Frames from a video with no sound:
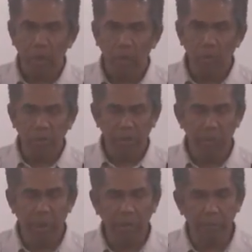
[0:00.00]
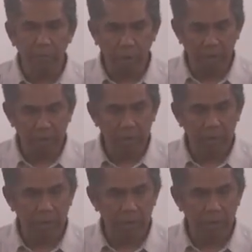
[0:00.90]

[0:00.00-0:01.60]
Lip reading: Who is the bride of Christ?